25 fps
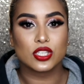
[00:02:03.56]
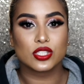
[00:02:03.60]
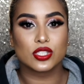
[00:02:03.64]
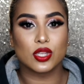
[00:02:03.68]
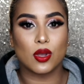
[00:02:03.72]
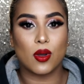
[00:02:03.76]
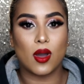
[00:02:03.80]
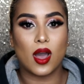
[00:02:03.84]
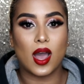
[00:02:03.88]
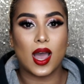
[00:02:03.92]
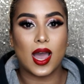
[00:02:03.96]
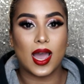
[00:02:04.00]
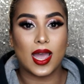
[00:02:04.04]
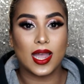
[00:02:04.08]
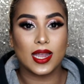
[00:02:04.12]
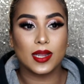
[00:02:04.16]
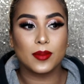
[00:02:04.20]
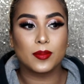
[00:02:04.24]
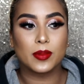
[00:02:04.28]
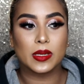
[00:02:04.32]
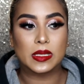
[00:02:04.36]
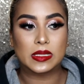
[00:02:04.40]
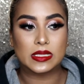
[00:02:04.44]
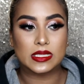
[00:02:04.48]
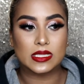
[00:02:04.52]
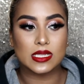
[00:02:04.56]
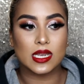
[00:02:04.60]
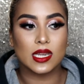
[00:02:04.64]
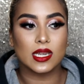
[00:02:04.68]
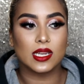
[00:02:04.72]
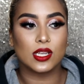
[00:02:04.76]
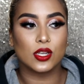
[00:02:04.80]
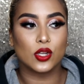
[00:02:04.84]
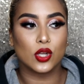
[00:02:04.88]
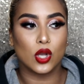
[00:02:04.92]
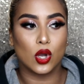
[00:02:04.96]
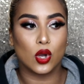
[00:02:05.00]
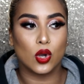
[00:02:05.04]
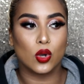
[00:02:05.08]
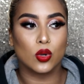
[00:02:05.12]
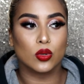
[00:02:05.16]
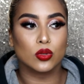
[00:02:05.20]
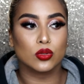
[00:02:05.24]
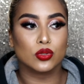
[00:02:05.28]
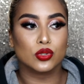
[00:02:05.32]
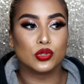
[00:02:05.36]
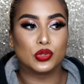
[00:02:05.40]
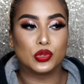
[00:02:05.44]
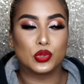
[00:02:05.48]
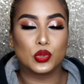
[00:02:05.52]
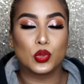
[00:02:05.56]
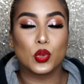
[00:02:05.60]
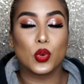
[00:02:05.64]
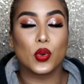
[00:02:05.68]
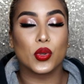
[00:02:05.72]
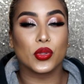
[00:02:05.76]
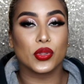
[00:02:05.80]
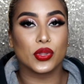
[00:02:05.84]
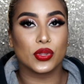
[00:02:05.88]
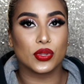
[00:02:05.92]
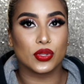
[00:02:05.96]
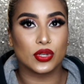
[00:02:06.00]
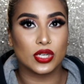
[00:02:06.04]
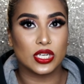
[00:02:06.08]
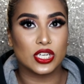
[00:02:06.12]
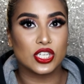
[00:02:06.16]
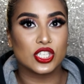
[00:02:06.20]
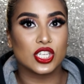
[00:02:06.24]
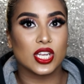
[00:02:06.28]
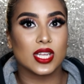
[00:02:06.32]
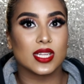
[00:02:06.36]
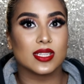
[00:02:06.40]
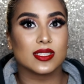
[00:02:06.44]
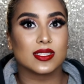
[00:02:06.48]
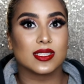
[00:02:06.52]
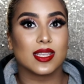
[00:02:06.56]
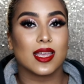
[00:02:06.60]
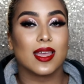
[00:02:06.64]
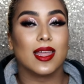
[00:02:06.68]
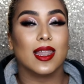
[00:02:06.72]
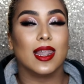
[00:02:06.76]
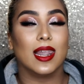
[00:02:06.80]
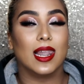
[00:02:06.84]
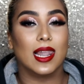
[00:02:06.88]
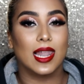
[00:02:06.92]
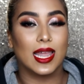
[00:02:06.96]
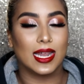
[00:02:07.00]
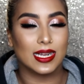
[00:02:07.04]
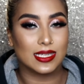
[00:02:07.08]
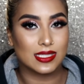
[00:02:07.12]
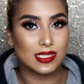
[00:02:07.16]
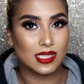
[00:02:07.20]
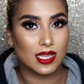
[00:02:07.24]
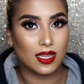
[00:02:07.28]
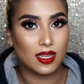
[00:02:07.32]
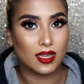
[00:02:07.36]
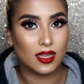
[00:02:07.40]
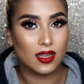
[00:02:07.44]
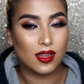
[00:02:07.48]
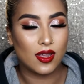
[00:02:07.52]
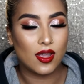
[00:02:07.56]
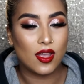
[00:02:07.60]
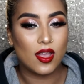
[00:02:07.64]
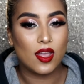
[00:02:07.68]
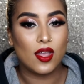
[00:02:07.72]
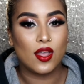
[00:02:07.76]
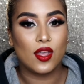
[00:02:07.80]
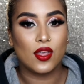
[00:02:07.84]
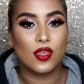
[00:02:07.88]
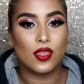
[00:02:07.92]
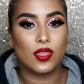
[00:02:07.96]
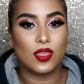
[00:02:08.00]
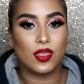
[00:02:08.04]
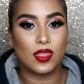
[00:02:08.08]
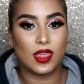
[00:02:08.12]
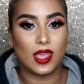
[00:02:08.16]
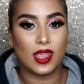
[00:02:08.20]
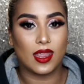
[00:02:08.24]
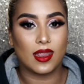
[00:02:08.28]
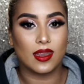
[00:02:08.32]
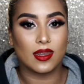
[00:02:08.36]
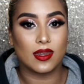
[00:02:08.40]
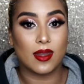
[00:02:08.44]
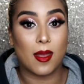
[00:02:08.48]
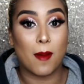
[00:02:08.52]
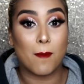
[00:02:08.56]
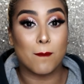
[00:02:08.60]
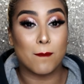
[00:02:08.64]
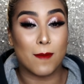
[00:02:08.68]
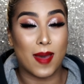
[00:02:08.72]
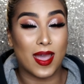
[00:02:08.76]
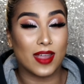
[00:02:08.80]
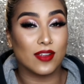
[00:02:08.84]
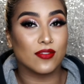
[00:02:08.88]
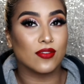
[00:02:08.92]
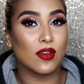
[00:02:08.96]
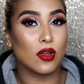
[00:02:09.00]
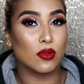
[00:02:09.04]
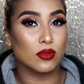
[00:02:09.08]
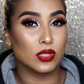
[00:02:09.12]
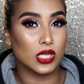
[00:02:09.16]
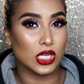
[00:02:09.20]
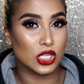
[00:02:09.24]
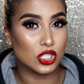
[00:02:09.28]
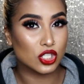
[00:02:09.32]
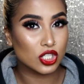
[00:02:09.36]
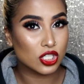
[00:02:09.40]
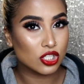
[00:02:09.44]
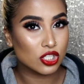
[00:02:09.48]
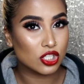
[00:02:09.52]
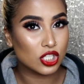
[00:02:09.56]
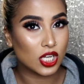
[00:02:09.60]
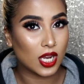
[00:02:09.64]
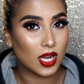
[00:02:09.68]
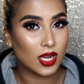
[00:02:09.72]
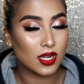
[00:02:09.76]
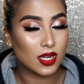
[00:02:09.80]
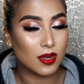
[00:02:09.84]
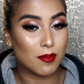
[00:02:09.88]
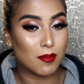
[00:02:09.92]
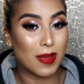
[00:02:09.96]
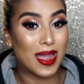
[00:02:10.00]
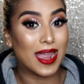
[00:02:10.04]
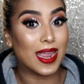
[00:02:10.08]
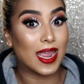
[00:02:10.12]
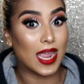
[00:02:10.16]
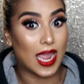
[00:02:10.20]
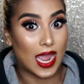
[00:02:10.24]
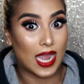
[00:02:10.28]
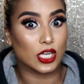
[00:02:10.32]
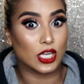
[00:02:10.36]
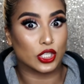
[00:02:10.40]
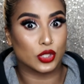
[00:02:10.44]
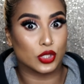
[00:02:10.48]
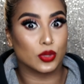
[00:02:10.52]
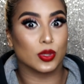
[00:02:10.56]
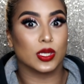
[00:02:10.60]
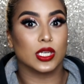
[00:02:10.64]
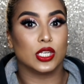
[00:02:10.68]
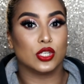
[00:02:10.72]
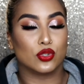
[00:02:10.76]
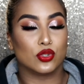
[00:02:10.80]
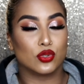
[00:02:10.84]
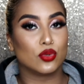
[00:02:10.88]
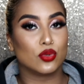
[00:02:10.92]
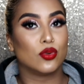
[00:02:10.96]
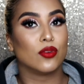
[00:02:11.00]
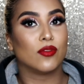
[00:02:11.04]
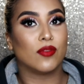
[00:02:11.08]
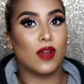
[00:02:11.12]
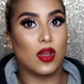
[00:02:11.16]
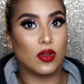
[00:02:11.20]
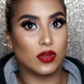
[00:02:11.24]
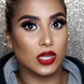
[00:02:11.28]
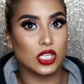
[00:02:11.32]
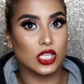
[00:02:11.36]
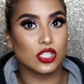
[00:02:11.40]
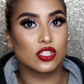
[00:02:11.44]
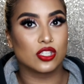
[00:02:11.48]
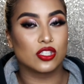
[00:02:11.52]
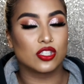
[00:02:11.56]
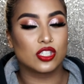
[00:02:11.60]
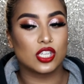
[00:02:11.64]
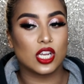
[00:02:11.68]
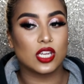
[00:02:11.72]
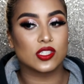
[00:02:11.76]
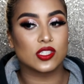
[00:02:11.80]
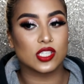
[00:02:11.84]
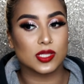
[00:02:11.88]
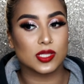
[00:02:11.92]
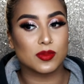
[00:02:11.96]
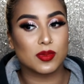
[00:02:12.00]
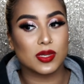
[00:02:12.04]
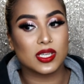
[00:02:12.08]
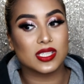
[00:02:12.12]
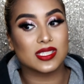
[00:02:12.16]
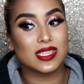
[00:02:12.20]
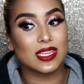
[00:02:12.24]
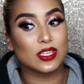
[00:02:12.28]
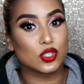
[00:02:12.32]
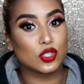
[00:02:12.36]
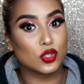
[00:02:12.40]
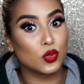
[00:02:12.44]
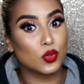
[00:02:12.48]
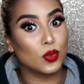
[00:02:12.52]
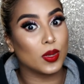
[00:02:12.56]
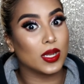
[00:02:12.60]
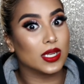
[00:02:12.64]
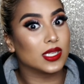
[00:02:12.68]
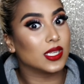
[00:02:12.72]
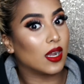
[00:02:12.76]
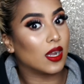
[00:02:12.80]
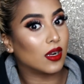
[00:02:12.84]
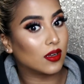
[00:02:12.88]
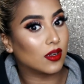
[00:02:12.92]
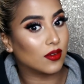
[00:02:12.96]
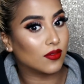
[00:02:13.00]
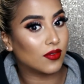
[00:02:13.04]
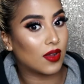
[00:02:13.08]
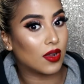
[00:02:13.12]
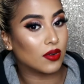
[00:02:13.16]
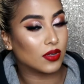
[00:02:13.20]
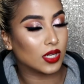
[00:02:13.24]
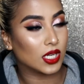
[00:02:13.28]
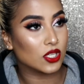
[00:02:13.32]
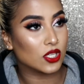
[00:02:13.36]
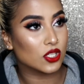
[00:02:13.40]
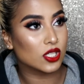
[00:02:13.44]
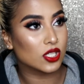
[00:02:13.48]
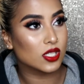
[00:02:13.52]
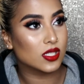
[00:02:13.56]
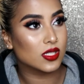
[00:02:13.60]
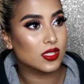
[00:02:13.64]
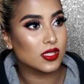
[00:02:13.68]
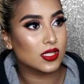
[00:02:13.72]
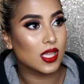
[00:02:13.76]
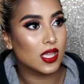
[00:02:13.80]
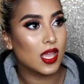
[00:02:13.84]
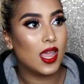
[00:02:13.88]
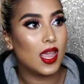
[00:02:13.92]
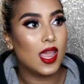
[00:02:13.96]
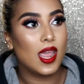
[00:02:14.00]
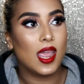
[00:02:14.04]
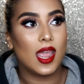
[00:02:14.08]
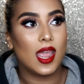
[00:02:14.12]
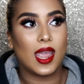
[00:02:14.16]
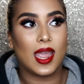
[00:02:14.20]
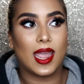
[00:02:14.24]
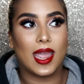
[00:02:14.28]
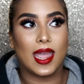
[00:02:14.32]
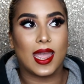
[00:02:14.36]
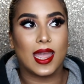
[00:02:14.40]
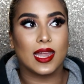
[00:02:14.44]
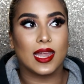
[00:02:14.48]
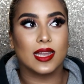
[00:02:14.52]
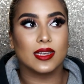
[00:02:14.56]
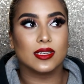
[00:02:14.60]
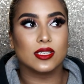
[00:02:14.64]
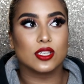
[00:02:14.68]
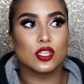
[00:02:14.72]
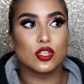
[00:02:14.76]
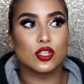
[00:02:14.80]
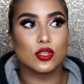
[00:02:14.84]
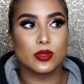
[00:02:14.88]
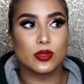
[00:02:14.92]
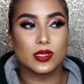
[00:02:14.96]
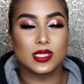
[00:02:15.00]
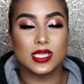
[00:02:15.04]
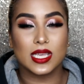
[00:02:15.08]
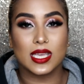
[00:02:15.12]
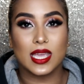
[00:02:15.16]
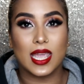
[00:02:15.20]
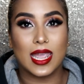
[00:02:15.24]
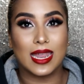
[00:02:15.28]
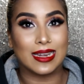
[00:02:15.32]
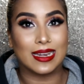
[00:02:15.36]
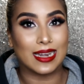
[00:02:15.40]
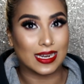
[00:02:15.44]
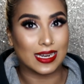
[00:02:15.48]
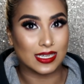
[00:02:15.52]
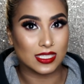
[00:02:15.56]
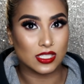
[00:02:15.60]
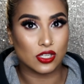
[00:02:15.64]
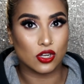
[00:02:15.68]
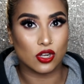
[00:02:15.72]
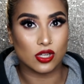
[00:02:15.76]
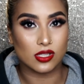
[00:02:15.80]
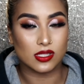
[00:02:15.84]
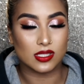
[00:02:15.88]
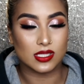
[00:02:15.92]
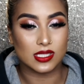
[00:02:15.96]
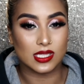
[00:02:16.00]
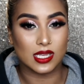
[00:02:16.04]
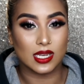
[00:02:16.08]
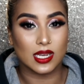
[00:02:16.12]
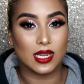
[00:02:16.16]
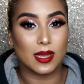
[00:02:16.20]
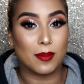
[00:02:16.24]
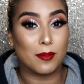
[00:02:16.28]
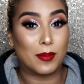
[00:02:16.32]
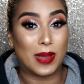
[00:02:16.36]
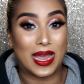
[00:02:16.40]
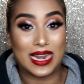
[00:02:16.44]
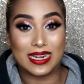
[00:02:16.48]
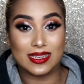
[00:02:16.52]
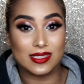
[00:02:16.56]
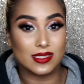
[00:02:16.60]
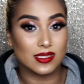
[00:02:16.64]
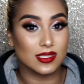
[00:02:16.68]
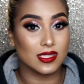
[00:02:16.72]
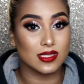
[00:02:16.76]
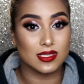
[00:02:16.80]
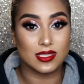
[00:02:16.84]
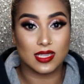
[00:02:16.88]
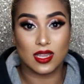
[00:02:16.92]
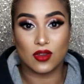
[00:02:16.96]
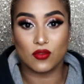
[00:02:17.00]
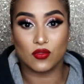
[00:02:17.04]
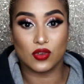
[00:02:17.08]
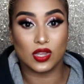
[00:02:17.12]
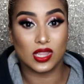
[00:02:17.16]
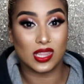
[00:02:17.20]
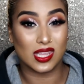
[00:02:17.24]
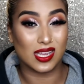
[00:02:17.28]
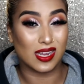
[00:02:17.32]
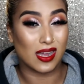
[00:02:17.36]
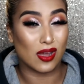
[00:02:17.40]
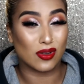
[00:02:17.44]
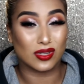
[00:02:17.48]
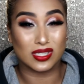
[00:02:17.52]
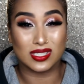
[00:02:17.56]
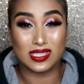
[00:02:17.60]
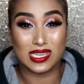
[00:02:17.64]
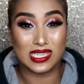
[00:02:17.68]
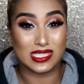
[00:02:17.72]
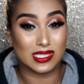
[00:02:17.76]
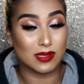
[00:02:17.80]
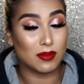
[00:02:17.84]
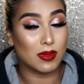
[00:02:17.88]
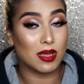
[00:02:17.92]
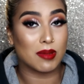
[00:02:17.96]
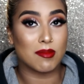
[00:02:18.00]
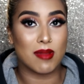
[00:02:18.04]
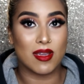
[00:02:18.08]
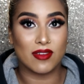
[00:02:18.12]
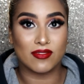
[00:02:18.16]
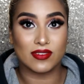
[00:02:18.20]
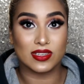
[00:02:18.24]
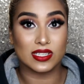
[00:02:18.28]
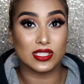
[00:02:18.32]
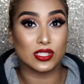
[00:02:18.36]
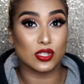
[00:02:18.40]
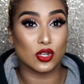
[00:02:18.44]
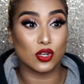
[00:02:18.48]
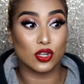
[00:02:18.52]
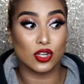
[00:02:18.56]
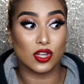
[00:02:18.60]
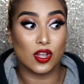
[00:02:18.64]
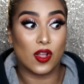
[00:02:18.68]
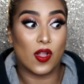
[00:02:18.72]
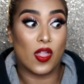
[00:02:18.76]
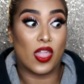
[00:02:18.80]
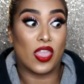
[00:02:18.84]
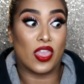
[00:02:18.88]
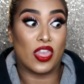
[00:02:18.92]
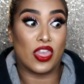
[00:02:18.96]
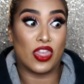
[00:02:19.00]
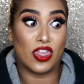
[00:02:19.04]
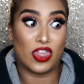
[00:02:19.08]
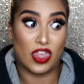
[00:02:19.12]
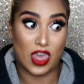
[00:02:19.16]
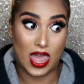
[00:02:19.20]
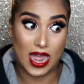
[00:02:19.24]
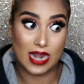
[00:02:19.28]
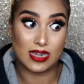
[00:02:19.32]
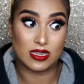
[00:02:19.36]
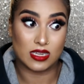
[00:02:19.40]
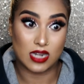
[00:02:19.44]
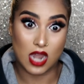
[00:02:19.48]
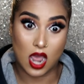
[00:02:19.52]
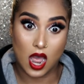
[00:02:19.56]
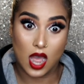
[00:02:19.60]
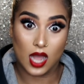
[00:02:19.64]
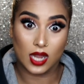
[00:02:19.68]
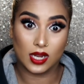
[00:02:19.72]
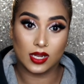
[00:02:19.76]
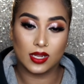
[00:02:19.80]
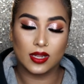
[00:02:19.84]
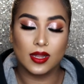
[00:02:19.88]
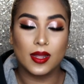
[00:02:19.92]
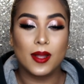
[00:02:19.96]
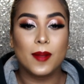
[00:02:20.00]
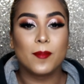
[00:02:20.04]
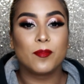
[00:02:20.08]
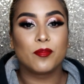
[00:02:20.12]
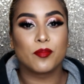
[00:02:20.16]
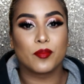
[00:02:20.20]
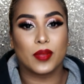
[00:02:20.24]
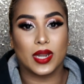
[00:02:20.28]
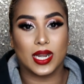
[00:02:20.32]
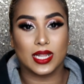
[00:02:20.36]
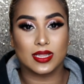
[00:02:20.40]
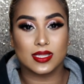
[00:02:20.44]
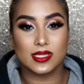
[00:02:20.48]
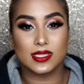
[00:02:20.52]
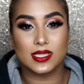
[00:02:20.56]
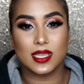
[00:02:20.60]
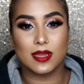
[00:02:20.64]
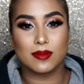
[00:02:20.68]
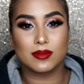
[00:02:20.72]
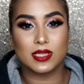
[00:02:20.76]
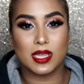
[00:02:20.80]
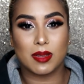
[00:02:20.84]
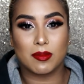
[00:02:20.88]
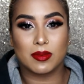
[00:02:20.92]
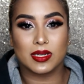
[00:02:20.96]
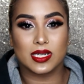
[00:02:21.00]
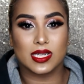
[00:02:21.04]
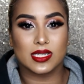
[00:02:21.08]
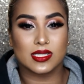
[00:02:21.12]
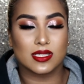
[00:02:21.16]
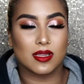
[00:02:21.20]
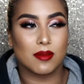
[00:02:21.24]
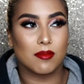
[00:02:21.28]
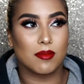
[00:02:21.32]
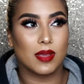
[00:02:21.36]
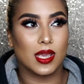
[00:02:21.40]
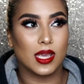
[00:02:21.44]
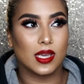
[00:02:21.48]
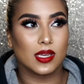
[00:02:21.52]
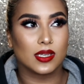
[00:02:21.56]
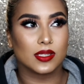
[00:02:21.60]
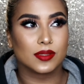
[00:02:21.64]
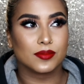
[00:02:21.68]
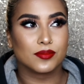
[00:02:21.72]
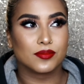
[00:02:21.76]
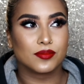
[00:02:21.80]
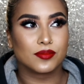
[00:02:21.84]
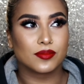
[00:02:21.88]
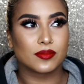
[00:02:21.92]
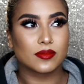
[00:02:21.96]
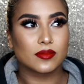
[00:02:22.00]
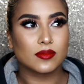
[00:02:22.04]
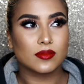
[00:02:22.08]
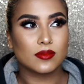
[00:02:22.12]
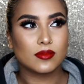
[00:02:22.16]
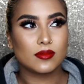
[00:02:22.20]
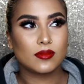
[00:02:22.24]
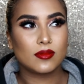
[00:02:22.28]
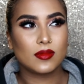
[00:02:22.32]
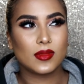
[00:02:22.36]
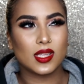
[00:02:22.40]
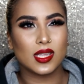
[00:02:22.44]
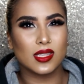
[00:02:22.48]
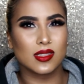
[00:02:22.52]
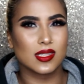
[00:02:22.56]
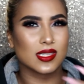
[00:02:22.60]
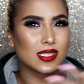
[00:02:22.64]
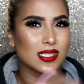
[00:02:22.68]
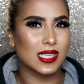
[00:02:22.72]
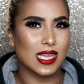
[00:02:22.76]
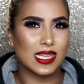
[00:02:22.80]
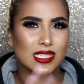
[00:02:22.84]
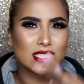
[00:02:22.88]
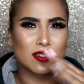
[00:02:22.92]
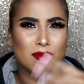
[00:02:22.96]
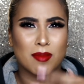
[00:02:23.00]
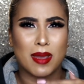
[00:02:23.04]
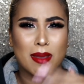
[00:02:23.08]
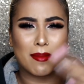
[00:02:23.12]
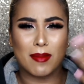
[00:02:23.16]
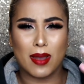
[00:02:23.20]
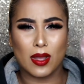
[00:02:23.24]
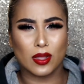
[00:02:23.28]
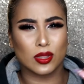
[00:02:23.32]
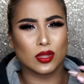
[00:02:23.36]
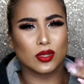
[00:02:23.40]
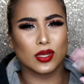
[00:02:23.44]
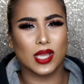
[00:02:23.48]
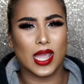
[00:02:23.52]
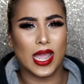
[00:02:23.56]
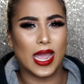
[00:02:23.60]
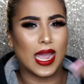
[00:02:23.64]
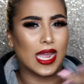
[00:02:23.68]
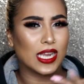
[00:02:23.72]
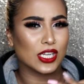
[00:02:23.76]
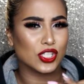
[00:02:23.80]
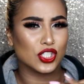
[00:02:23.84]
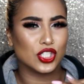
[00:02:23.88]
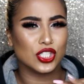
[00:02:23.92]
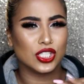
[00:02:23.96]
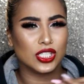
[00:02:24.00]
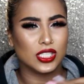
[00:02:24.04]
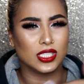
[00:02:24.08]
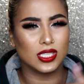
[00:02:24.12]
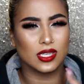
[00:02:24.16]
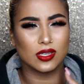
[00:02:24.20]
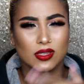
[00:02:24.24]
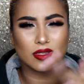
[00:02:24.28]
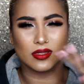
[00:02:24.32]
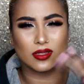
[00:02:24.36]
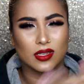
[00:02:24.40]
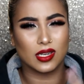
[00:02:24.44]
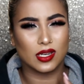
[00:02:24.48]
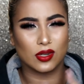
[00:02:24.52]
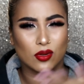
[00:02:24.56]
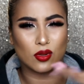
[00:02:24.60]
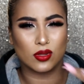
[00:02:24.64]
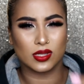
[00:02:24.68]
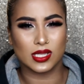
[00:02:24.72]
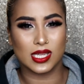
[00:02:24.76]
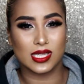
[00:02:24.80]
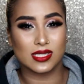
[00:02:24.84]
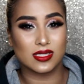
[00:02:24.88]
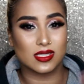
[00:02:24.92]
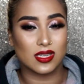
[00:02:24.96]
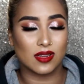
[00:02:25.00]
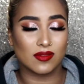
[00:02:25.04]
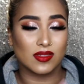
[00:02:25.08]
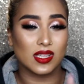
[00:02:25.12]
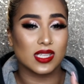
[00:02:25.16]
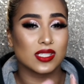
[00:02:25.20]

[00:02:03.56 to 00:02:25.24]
So I personally go 2 or 3 shades lighter than my foundation shade, my actually true foundation shade, just because I do wear darker foundations and using a lighter concealer balances everything out. It doesn't make my face look that dark, but at the same time it doesn't make the sides of my mouth look ashy and all that stuff.